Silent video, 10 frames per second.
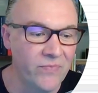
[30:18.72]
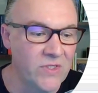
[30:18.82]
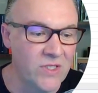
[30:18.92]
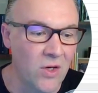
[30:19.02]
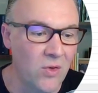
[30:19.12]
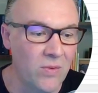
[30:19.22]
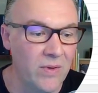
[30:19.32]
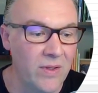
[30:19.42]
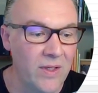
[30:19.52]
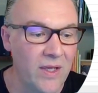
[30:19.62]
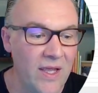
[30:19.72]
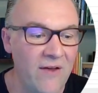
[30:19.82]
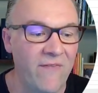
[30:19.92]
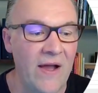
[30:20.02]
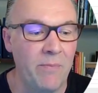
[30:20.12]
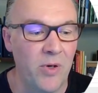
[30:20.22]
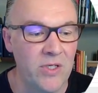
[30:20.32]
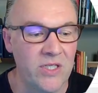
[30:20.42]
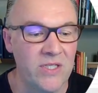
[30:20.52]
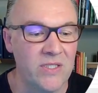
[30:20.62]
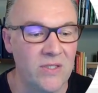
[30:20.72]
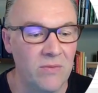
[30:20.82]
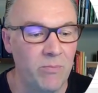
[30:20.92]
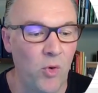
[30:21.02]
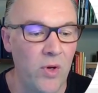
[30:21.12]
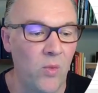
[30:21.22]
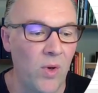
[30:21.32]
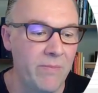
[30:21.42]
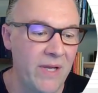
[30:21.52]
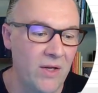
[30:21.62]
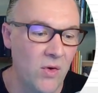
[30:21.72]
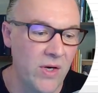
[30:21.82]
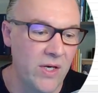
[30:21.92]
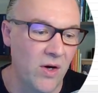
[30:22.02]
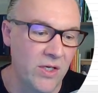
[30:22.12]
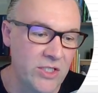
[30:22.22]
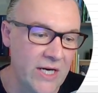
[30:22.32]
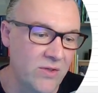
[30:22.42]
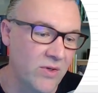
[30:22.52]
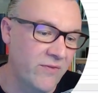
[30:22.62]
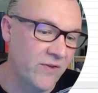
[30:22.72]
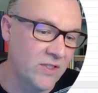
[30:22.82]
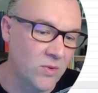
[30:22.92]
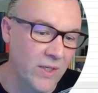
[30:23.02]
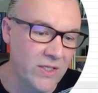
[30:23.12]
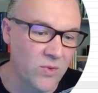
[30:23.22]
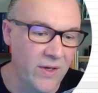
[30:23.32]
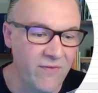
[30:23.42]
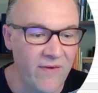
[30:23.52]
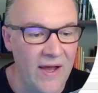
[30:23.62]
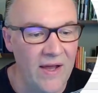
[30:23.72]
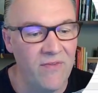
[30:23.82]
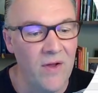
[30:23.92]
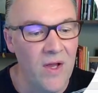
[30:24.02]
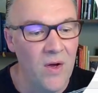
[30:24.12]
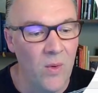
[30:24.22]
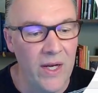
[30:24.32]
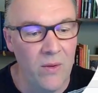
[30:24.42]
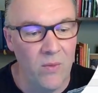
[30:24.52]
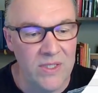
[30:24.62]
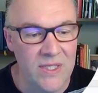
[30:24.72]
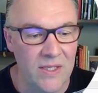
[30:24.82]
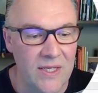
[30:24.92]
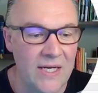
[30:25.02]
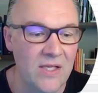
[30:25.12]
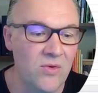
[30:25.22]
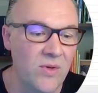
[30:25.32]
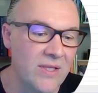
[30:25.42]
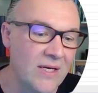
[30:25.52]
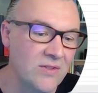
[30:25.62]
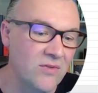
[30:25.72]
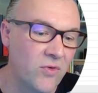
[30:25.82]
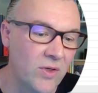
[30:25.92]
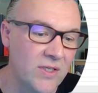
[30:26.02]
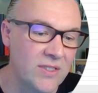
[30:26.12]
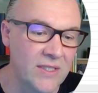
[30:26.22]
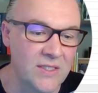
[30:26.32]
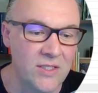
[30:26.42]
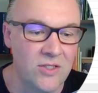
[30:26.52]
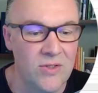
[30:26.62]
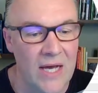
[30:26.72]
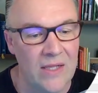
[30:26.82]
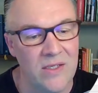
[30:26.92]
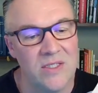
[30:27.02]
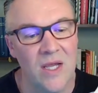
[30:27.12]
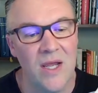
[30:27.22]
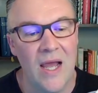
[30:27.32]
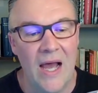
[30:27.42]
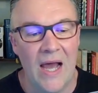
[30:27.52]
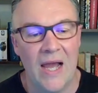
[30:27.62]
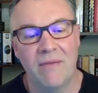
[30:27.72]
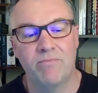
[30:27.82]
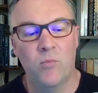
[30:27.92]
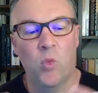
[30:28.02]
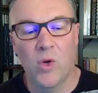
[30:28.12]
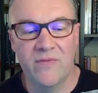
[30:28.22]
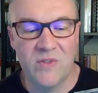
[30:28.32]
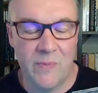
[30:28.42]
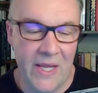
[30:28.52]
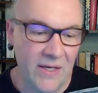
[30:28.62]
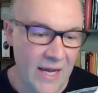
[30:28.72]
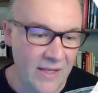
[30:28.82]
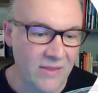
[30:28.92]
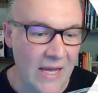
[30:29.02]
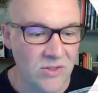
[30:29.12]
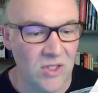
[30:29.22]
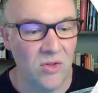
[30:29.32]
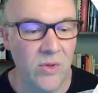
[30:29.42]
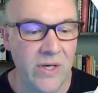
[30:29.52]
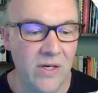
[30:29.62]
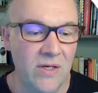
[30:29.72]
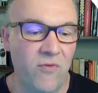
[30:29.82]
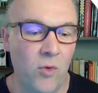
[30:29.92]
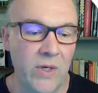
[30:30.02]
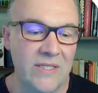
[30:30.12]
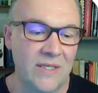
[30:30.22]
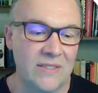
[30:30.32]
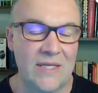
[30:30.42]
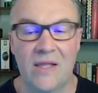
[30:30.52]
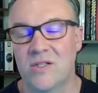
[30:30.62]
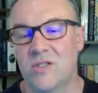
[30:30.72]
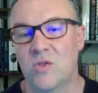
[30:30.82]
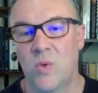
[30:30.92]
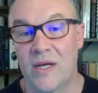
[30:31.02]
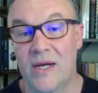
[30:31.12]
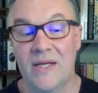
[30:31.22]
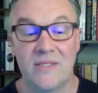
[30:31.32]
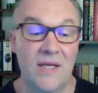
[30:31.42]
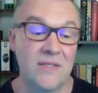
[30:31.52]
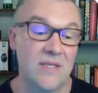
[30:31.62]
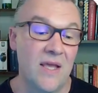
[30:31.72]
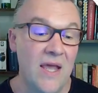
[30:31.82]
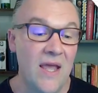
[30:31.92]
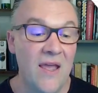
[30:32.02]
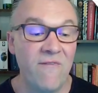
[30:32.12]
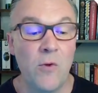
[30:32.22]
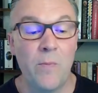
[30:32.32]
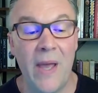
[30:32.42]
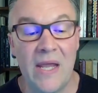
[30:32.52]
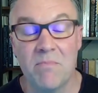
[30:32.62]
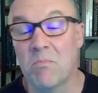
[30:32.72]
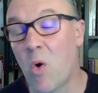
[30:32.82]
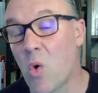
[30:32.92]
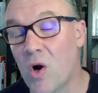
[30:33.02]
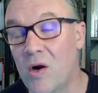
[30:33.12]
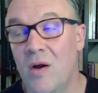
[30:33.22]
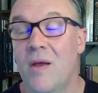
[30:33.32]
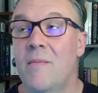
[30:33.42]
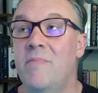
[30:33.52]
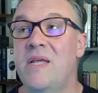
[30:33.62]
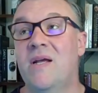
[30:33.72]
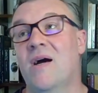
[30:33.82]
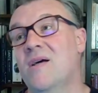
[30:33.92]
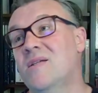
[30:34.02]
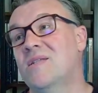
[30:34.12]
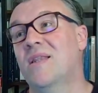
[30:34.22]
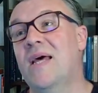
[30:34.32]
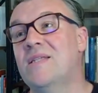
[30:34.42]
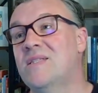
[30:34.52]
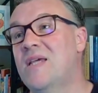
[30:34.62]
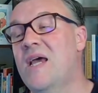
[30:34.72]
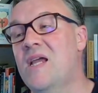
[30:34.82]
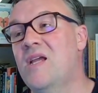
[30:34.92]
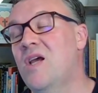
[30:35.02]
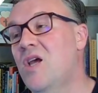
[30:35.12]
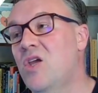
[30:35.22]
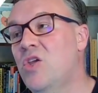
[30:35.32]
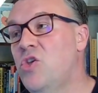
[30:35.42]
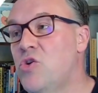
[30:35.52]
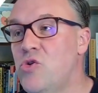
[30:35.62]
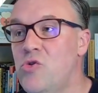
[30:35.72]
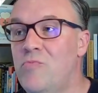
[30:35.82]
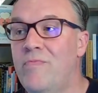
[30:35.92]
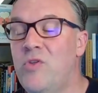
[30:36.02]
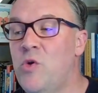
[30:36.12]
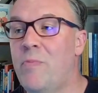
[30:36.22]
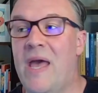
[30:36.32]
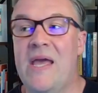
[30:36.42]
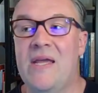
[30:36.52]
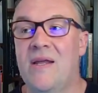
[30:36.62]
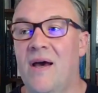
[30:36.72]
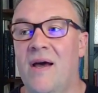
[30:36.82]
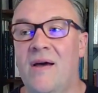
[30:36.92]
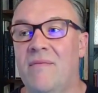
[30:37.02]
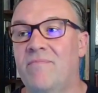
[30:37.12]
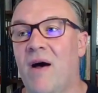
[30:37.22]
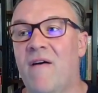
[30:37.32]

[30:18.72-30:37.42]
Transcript: So if I purchased zero point 0.1 Bitcoin on January 1st, 2025, when it was at $93,462, I would have spent $9,346.29. If you paid more because, let's say, you paid a